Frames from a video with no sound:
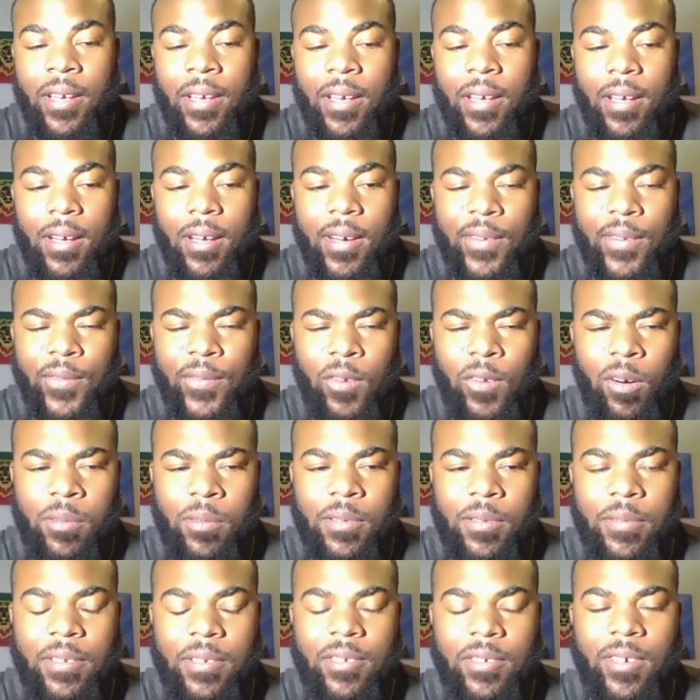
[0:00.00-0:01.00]
forms of
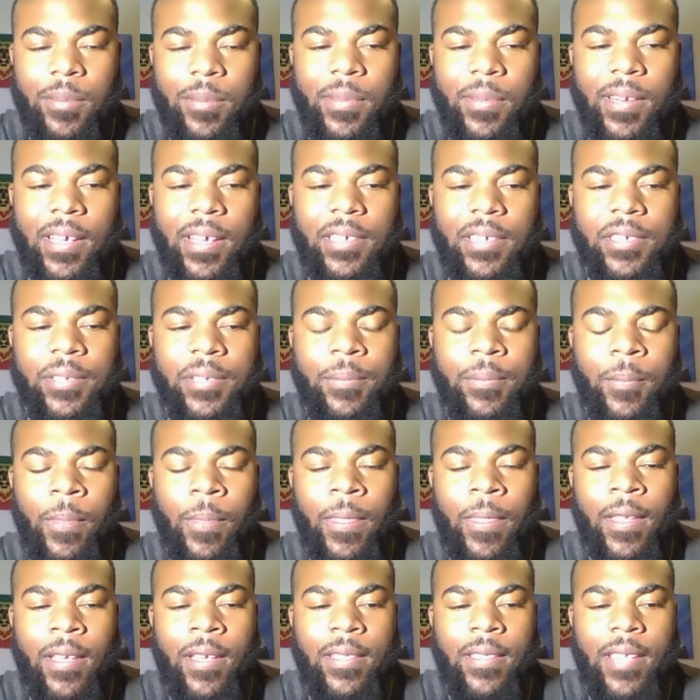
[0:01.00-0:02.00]
discrimination
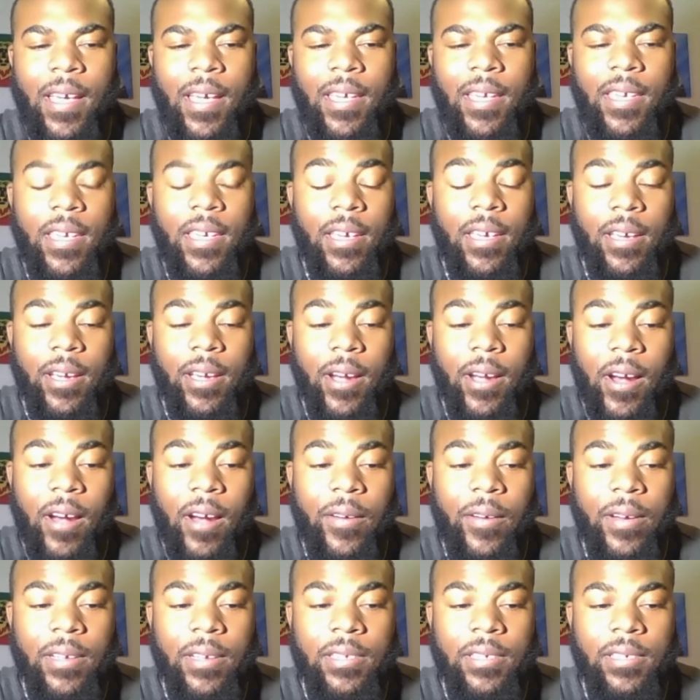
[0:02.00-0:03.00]
that he
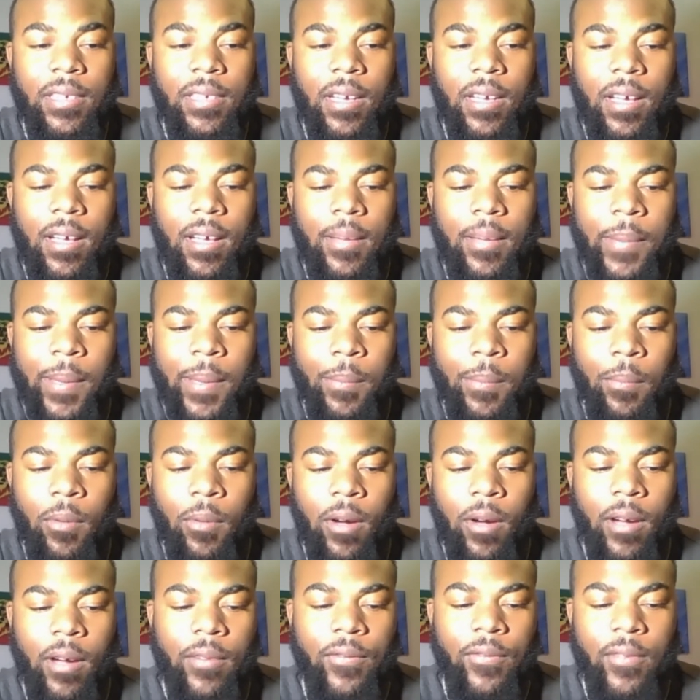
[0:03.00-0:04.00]
encouraged and
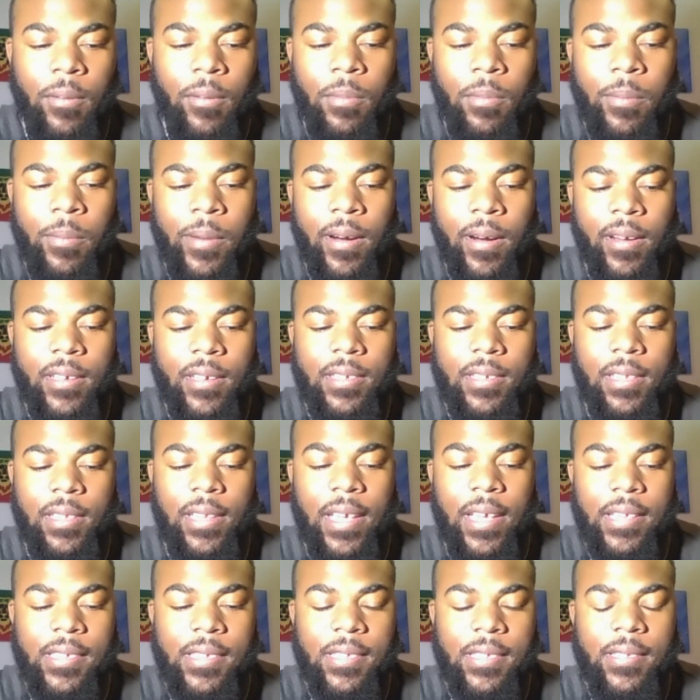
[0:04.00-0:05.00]
brought from America's
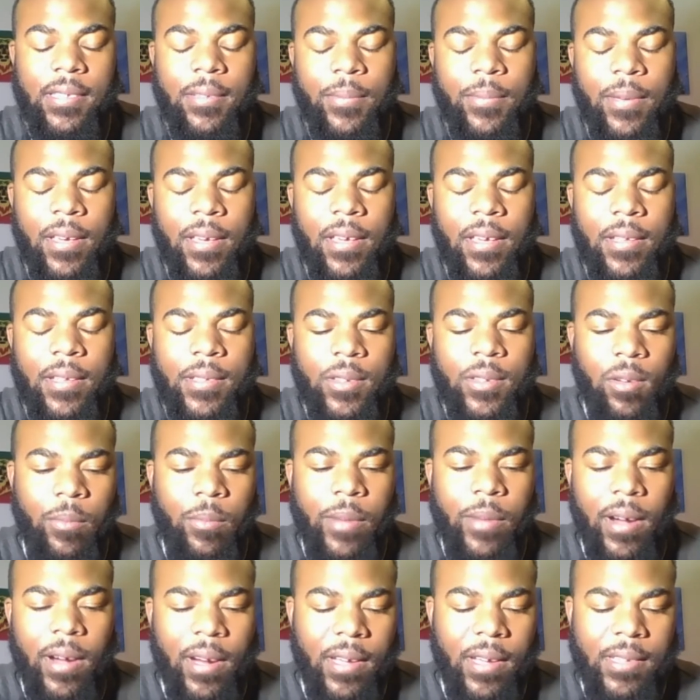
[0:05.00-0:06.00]
latent opinion to
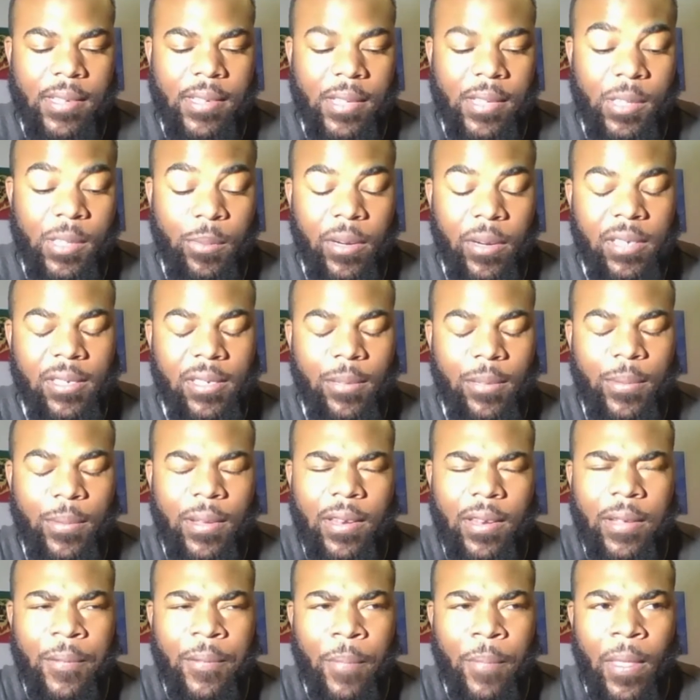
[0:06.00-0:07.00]
America's expressed
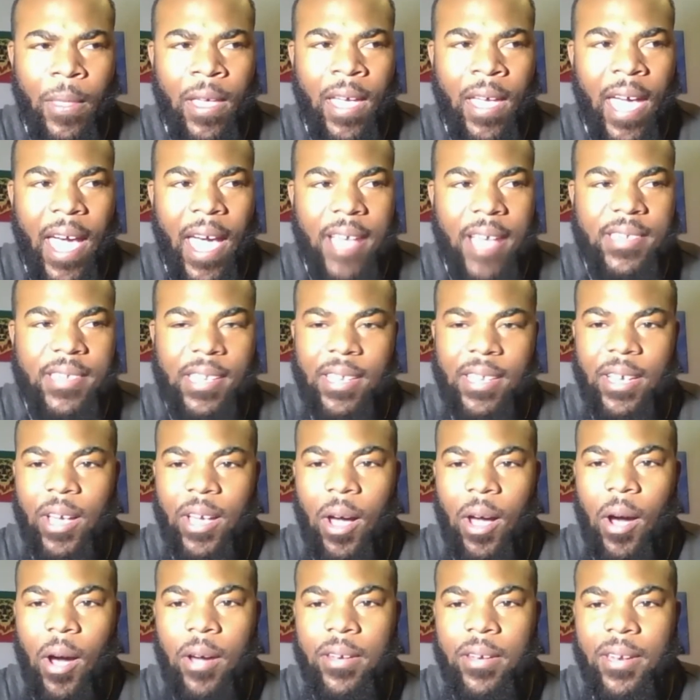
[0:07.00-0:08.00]
opinion hasn't
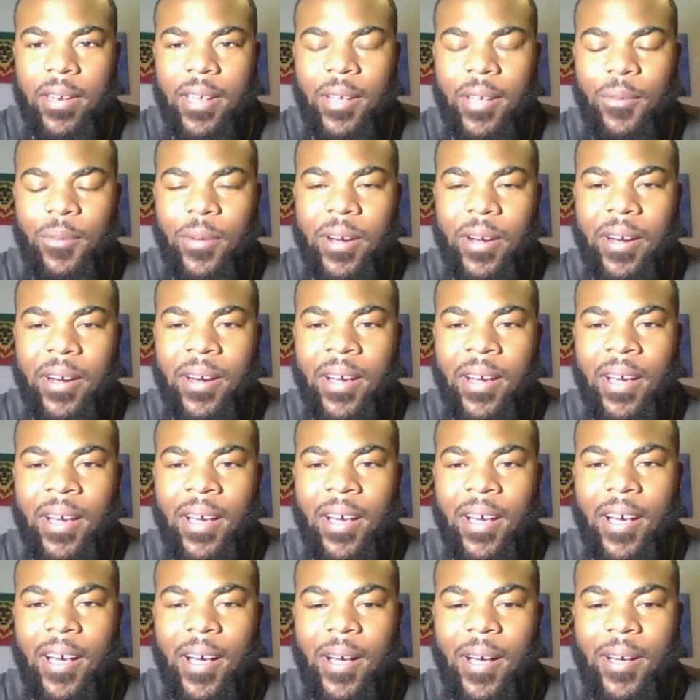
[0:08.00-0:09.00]
gone anywhere.
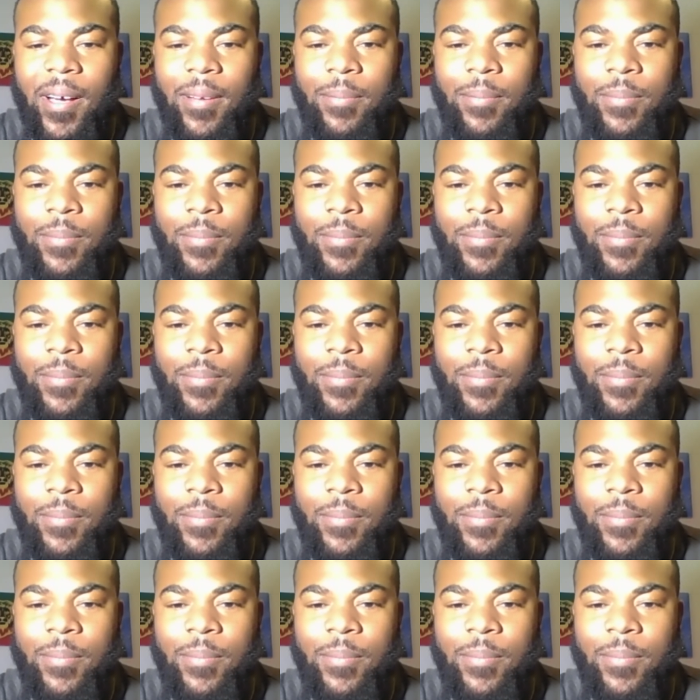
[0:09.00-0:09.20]
I